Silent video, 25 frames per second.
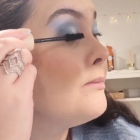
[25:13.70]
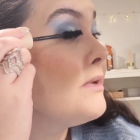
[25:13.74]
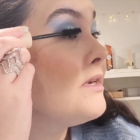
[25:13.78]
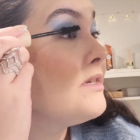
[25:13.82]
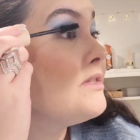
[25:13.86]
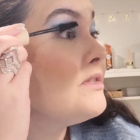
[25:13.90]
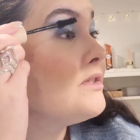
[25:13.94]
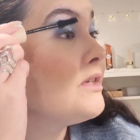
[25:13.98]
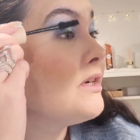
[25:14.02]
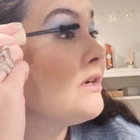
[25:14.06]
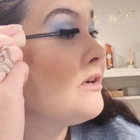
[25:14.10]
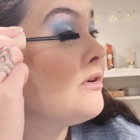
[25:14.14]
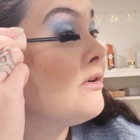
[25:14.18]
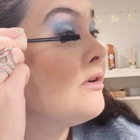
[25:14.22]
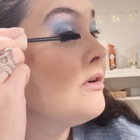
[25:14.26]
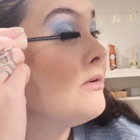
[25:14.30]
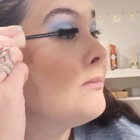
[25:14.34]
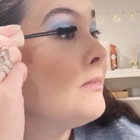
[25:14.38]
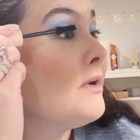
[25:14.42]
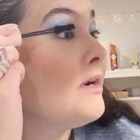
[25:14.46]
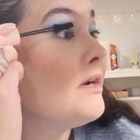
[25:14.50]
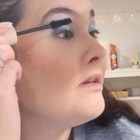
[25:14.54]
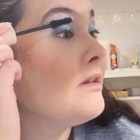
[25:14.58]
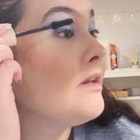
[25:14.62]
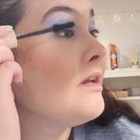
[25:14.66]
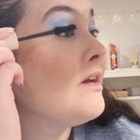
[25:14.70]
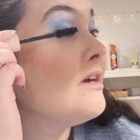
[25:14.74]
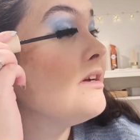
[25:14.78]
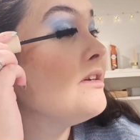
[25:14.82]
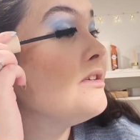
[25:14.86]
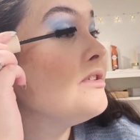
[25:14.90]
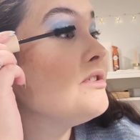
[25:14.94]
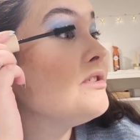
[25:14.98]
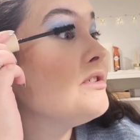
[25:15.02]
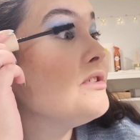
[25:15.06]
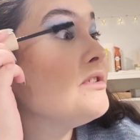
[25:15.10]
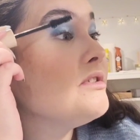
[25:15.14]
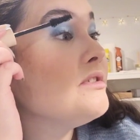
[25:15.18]
mascara on my
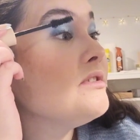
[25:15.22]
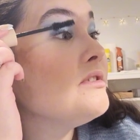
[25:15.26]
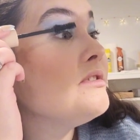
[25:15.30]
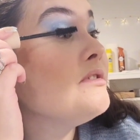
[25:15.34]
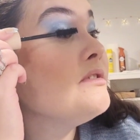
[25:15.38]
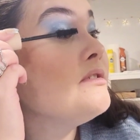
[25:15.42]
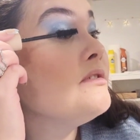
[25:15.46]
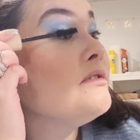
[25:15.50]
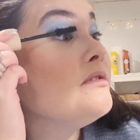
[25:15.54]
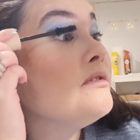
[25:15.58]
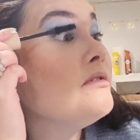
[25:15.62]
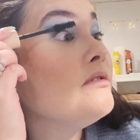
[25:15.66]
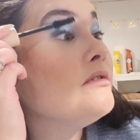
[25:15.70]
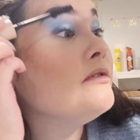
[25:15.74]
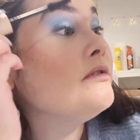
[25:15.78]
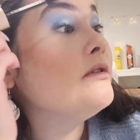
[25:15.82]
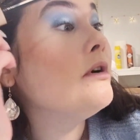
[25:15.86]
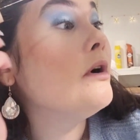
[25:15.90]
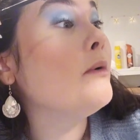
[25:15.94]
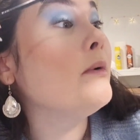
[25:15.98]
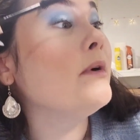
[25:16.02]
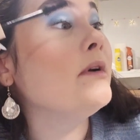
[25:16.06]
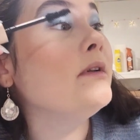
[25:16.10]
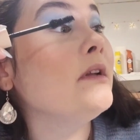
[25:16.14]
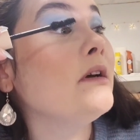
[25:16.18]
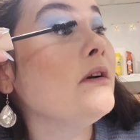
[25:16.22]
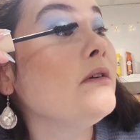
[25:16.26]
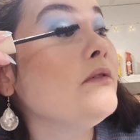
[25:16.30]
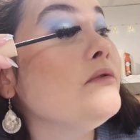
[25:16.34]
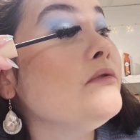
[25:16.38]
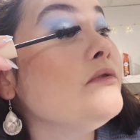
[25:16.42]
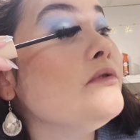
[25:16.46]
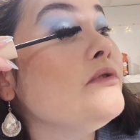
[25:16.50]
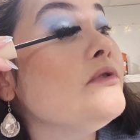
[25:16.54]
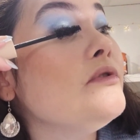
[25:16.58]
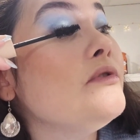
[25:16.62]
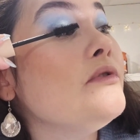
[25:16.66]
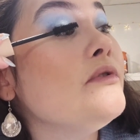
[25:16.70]
lashes, going
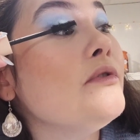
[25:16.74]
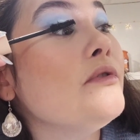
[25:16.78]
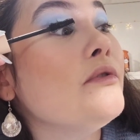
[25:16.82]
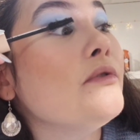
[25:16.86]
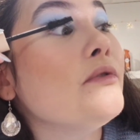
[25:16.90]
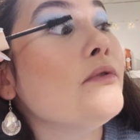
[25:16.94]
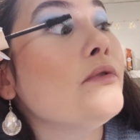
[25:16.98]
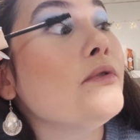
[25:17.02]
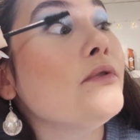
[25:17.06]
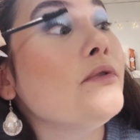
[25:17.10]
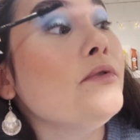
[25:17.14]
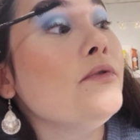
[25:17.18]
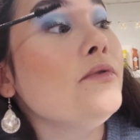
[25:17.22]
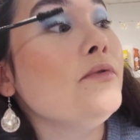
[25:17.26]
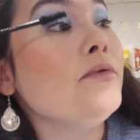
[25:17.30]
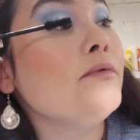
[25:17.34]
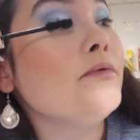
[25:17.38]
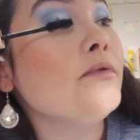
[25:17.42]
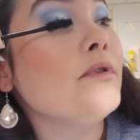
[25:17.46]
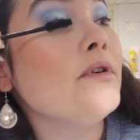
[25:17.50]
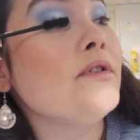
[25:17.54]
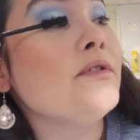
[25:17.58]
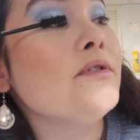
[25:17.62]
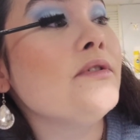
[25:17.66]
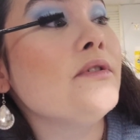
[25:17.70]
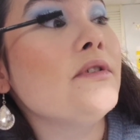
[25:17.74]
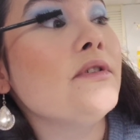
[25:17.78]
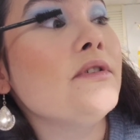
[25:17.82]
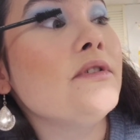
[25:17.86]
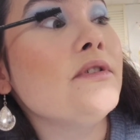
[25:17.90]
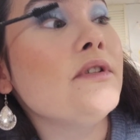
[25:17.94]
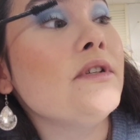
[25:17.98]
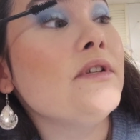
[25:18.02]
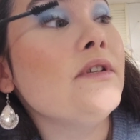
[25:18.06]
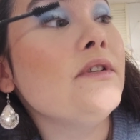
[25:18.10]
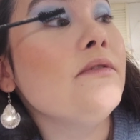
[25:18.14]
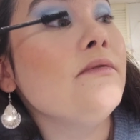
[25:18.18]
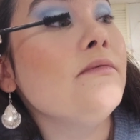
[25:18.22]
down to the root, as you can
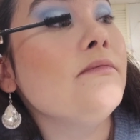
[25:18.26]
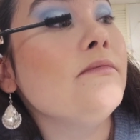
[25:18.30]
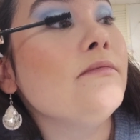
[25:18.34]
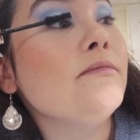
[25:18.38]
see,